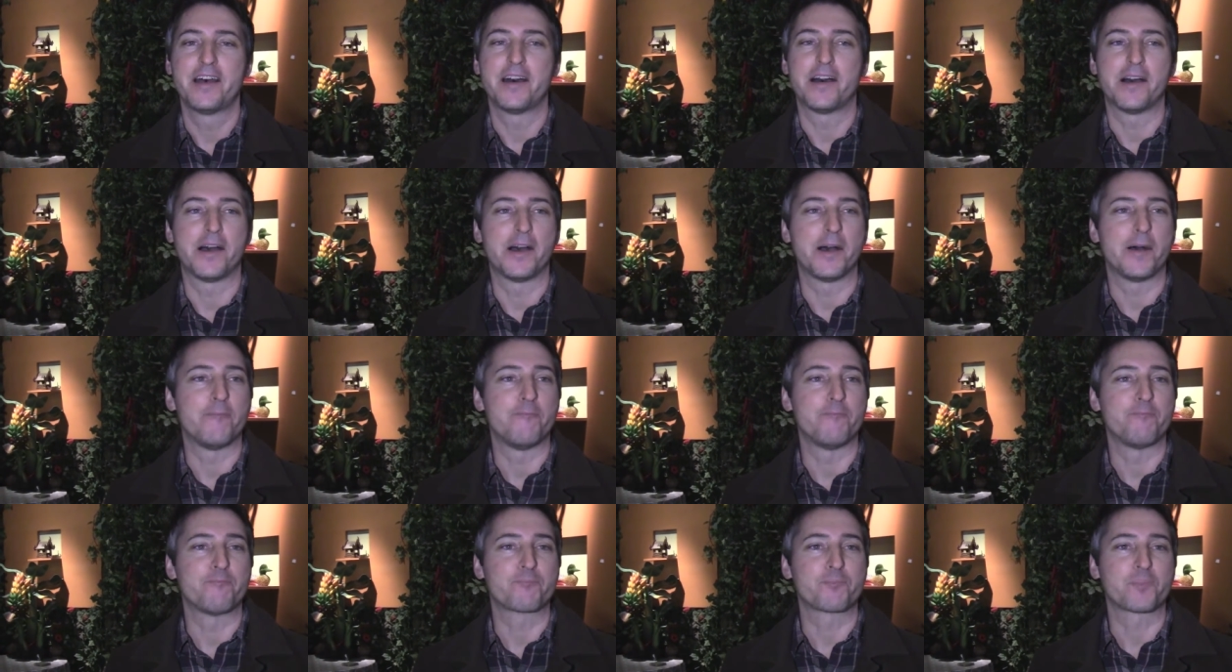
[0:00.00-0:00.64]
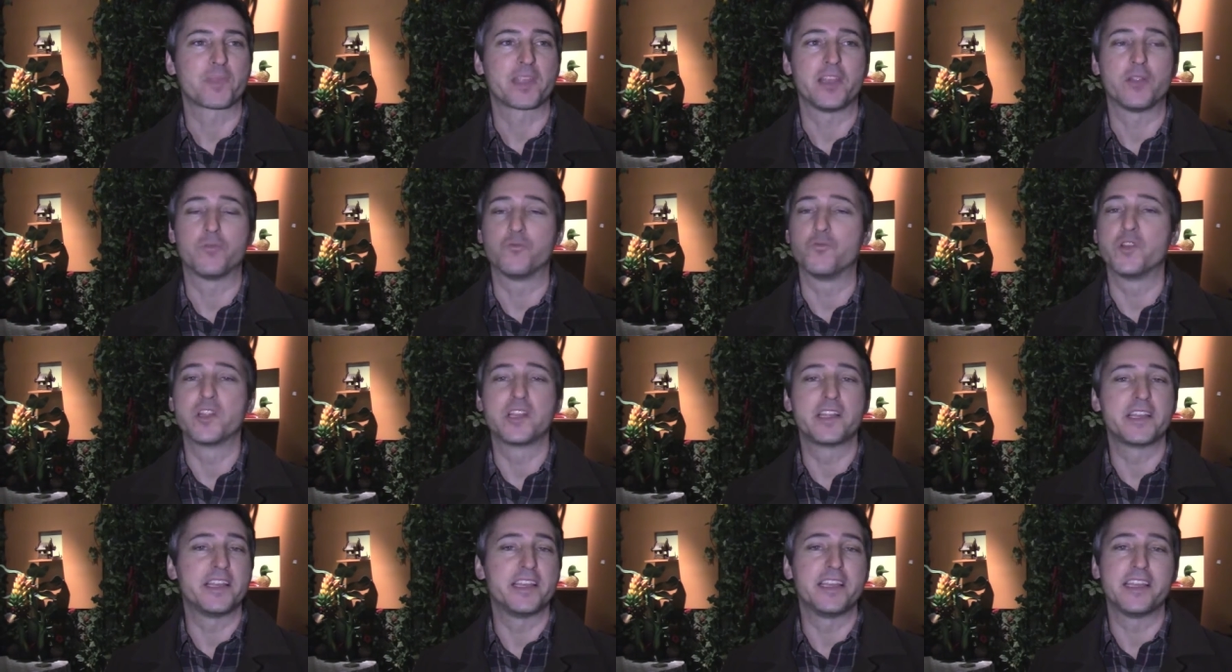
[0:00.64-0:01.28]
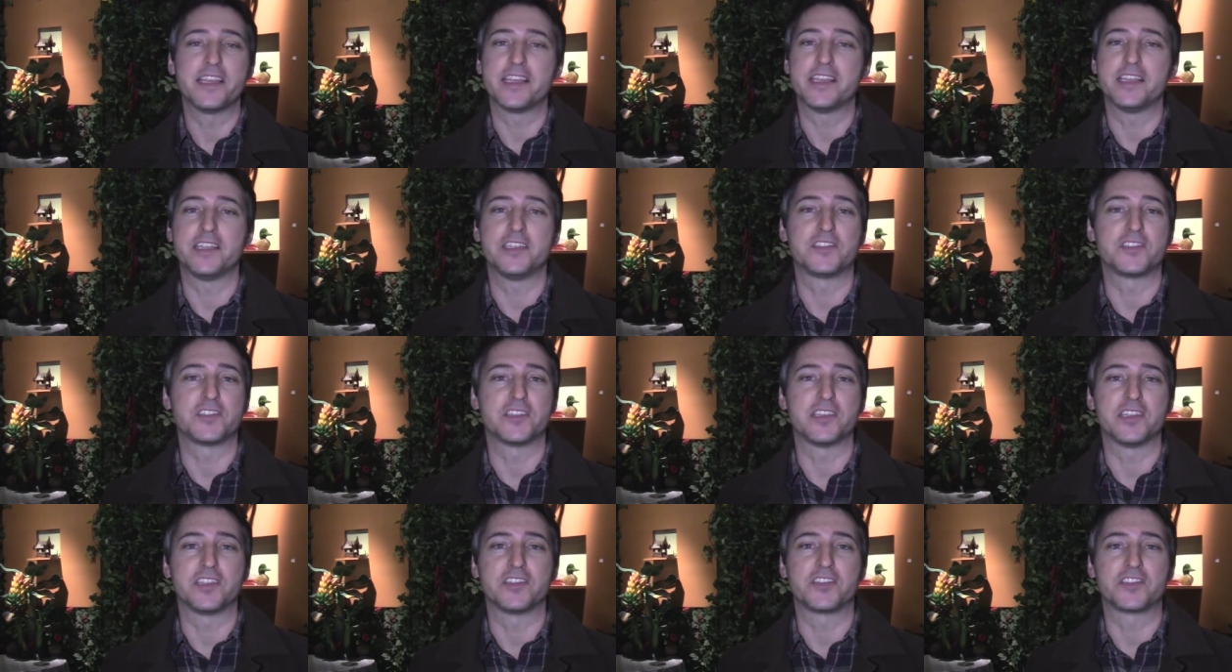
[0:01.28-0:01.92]
Um, it really
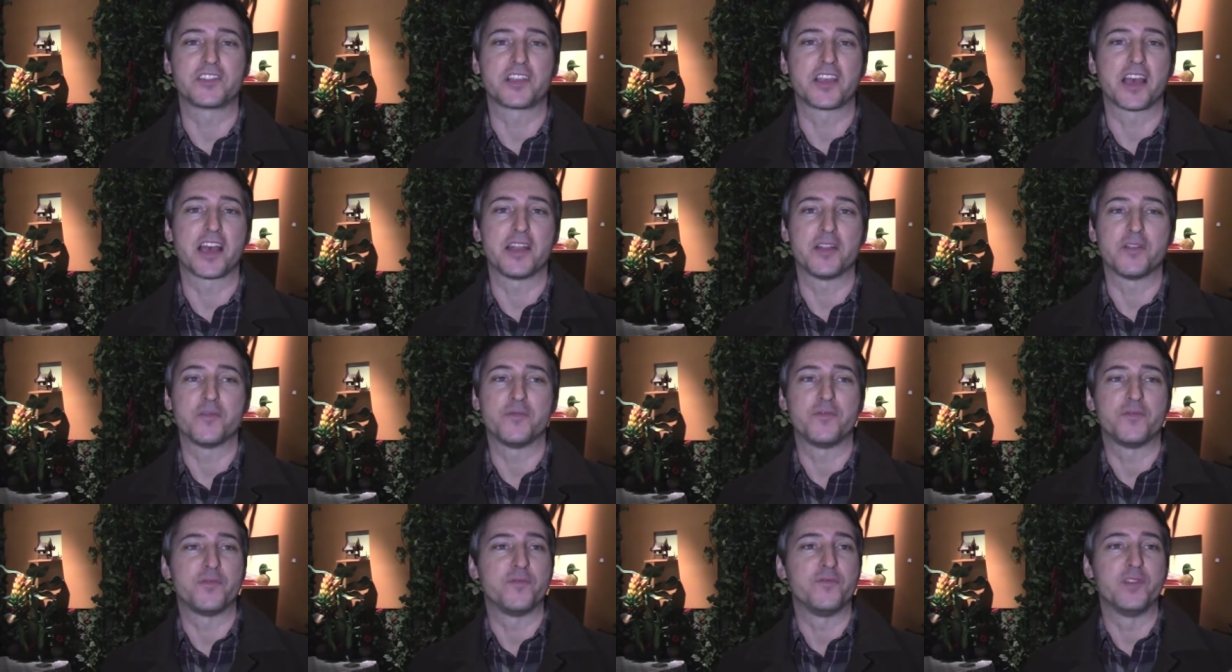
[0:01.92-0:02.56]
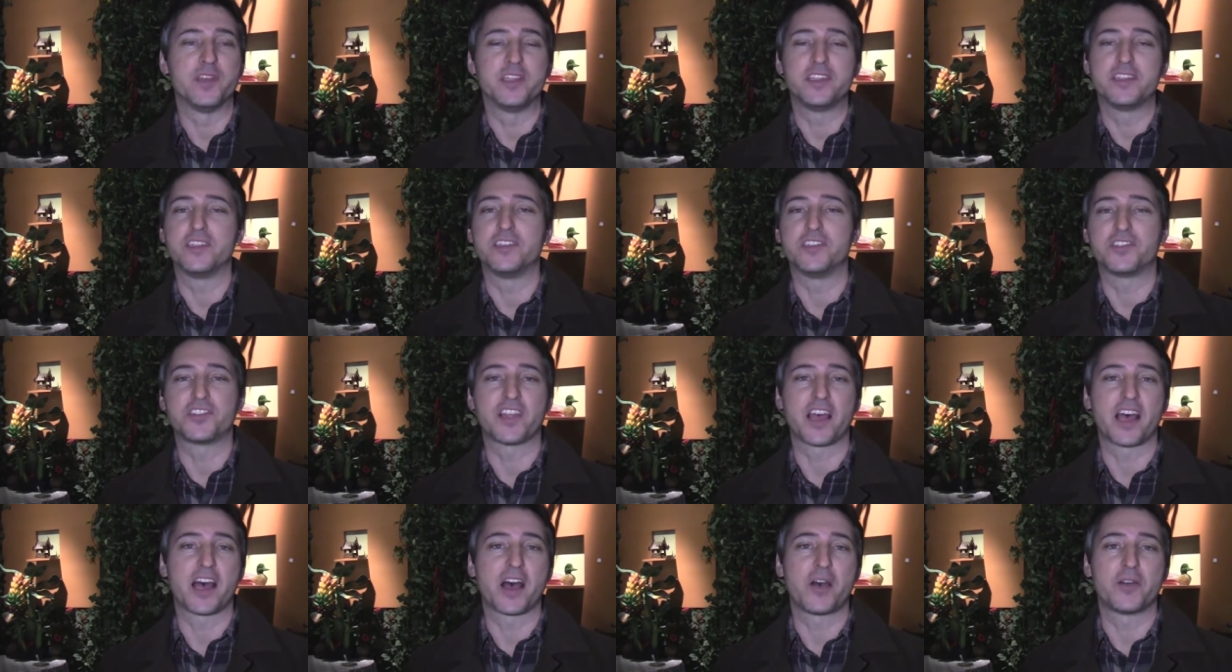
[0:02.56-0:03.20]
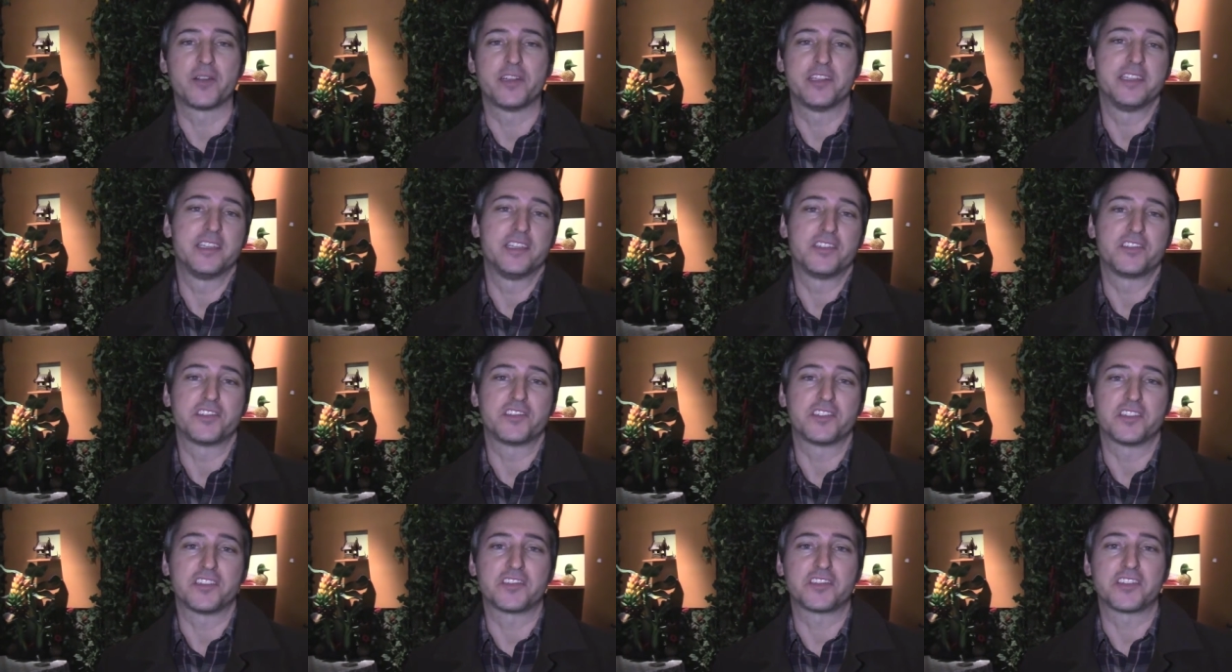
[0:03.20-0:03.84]
is this kind of vintage sound. It
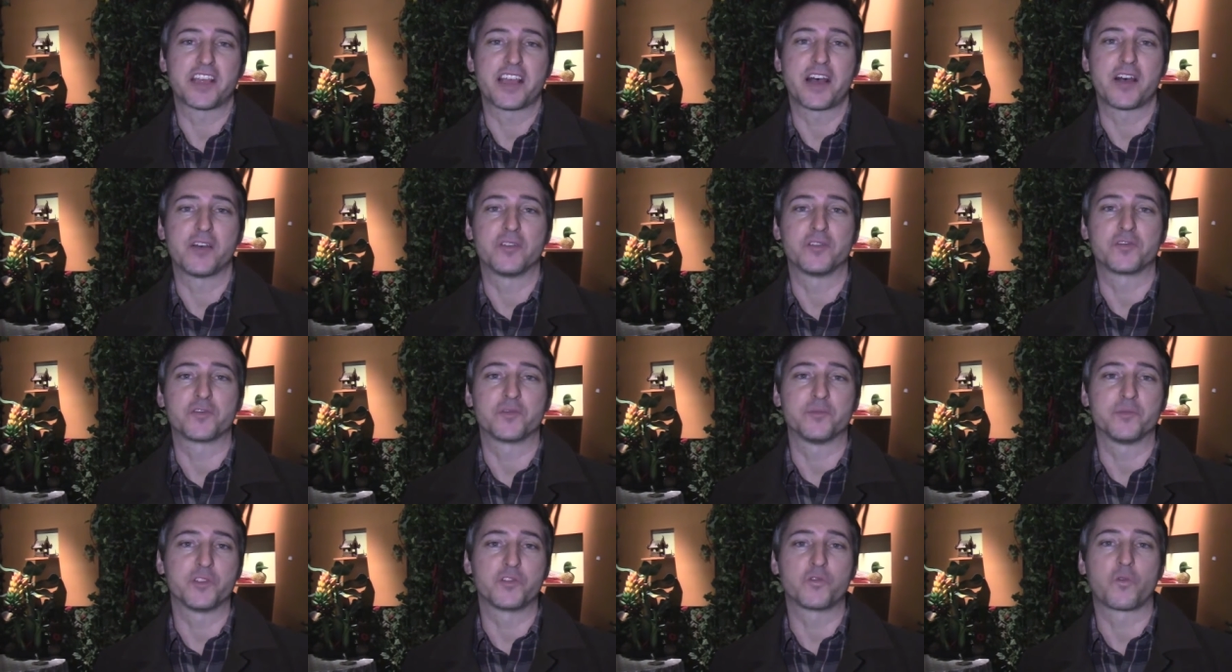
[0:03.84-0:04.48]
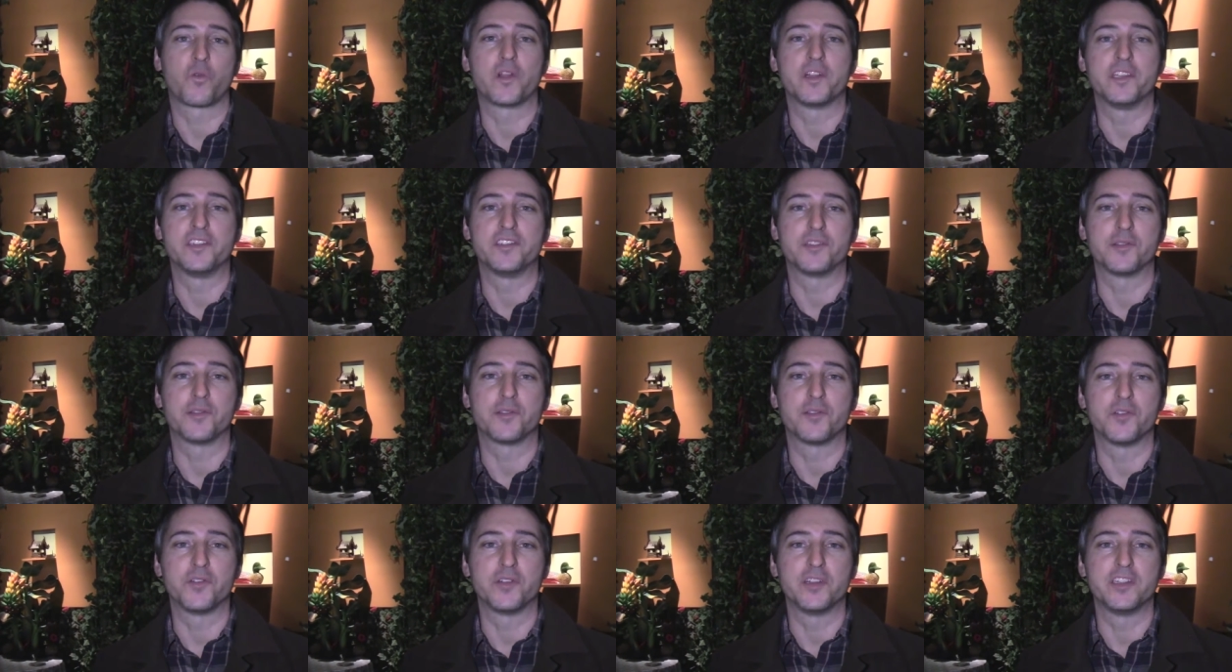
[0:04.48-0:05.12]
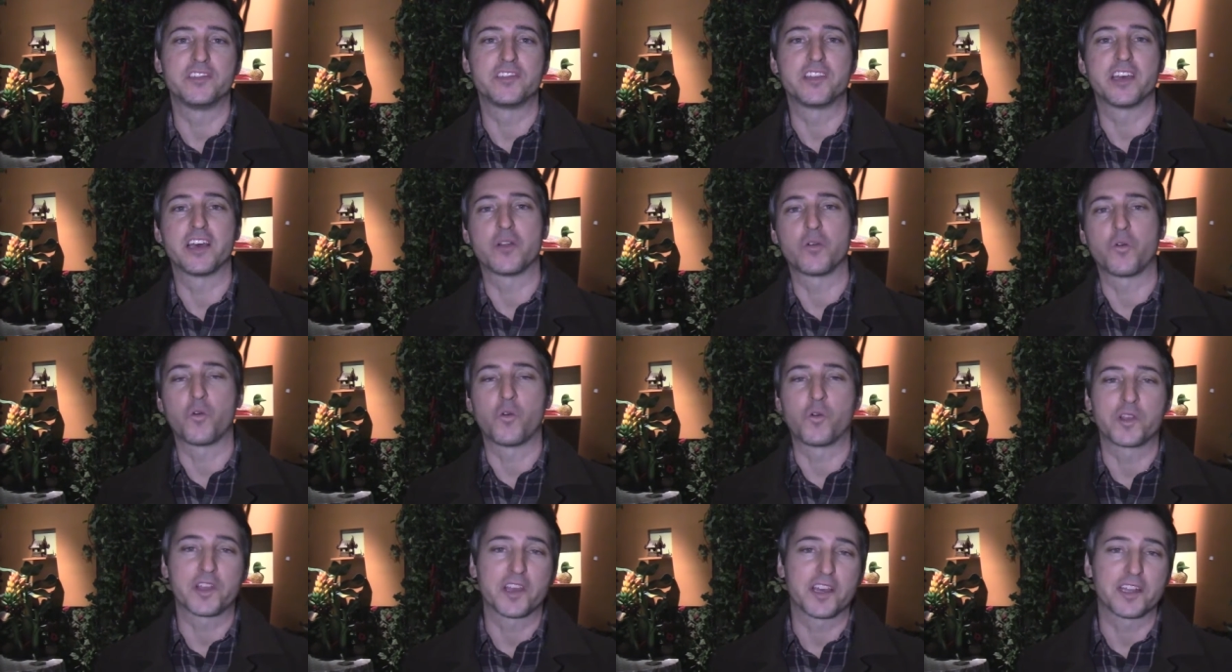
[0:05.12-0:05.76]
is as it sounds from the 20s and 30s, that
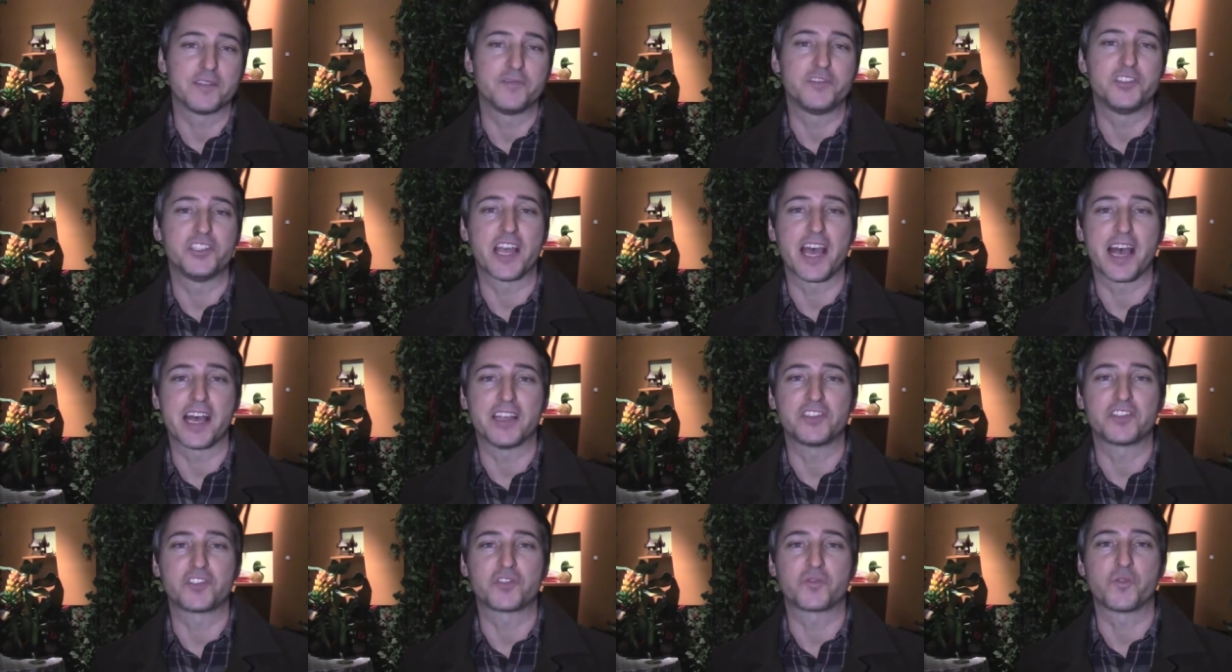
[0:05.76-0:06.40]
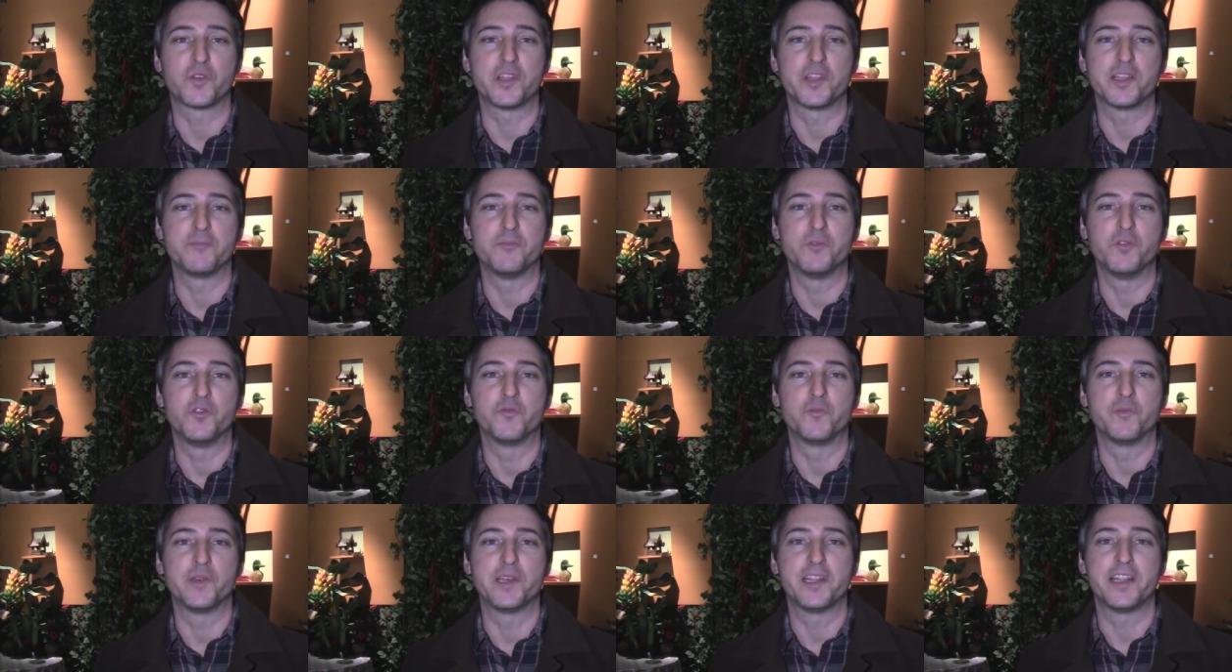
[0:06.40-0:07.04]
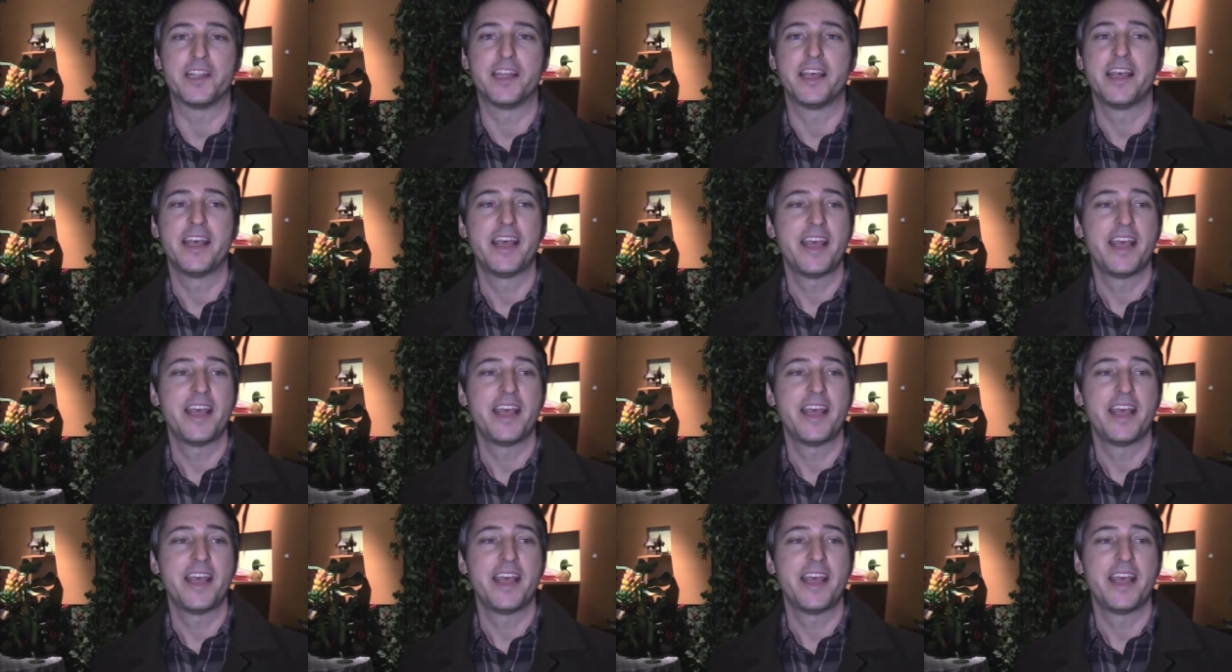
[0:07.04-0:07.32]
whole kind of jazz swing movement.